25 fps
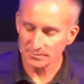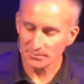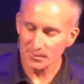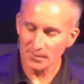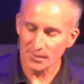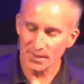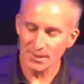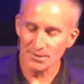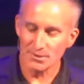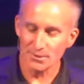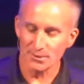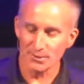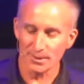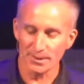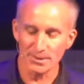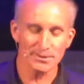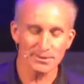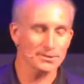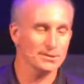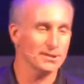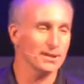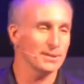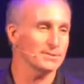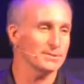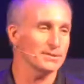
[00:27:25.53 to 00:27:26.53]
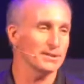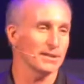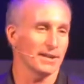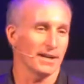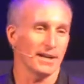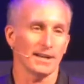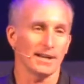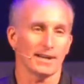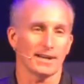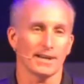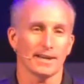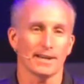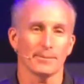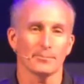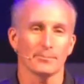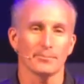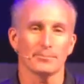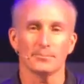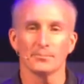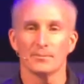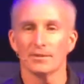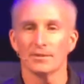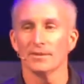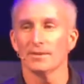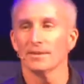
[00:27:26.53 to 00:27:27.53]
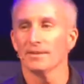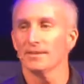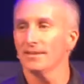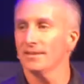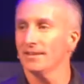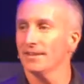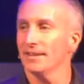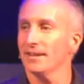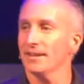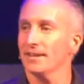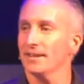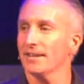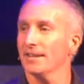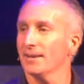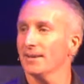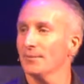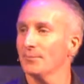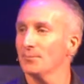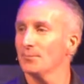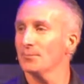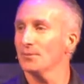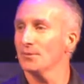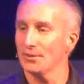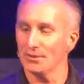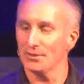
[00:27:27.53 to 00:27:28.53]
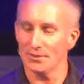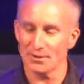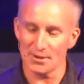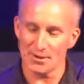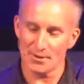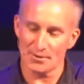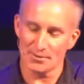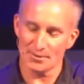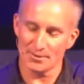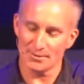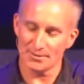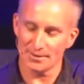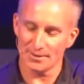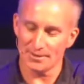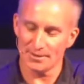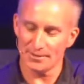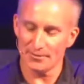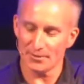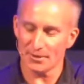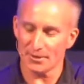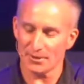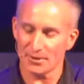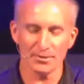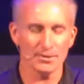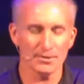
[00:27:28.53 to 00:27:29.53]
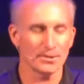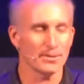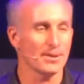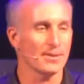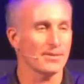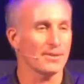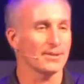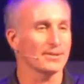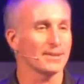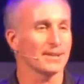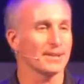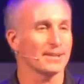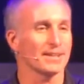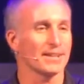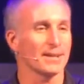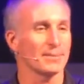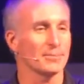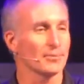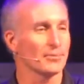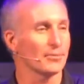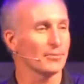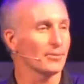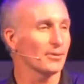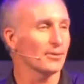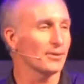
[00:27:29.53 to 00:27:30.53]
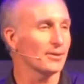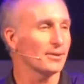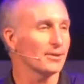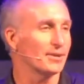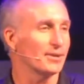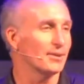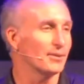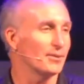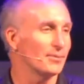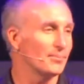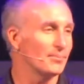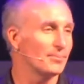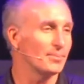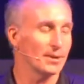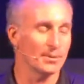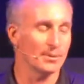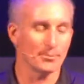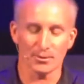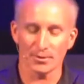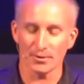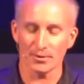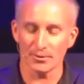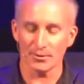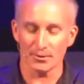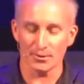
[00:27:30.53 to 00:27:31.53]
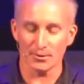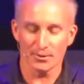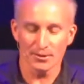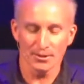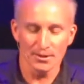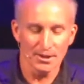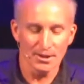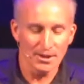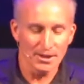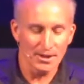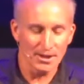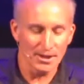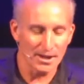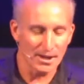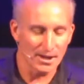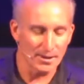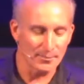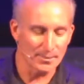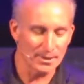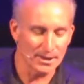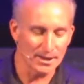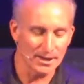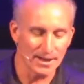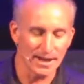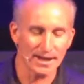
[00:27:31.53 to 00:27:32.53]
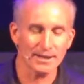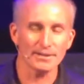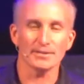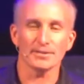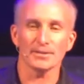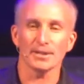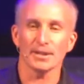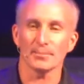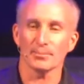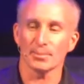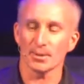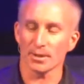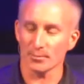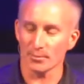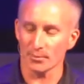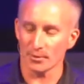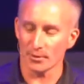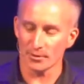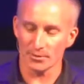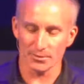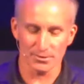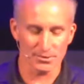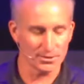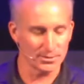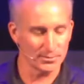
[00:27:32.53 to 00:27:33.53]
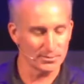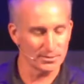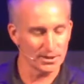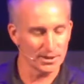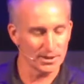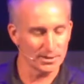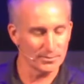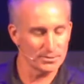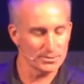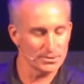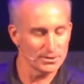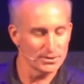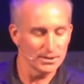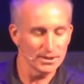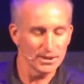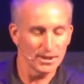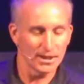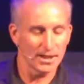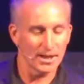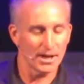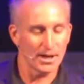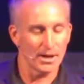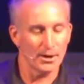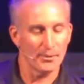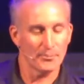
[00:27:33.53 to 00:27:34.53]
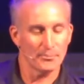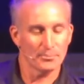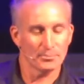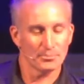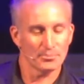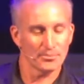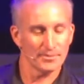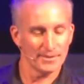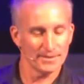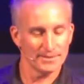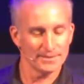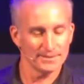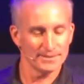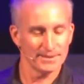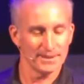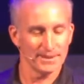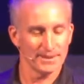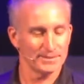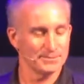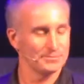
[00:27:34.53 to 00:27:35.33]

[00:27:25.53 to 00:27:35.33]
and so I just kept saying Aye captain. Hi, Captain. And uh, I said, I never called you anything like that before, you know, Big Brother. Um, he acted like Big Brother sometimes. Um, like,